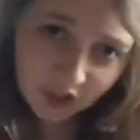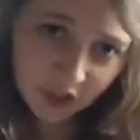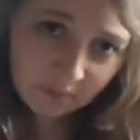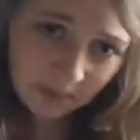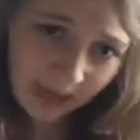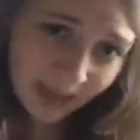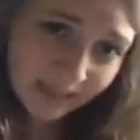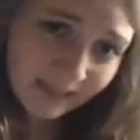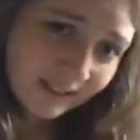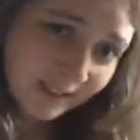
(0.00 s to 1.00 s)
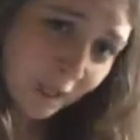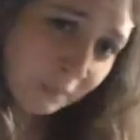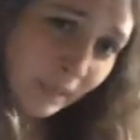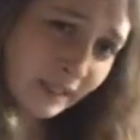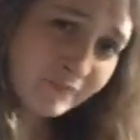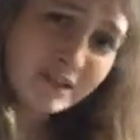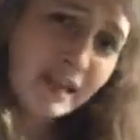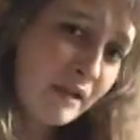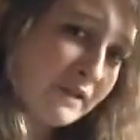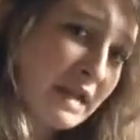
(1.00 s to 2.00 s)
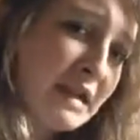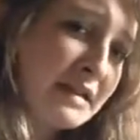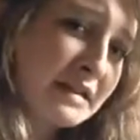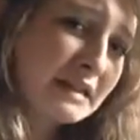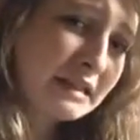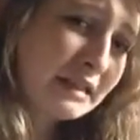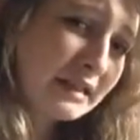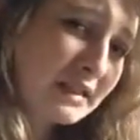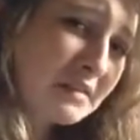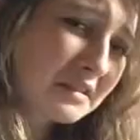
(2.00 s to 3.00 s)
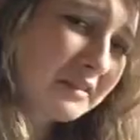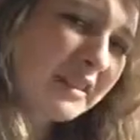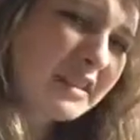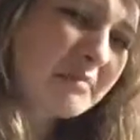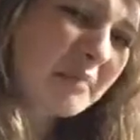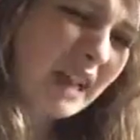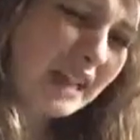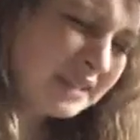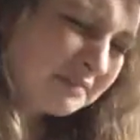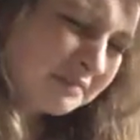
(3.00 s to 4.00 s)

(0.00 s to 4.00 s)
Goodbye. I'm not even gonna have an ending to this. I just, just bye.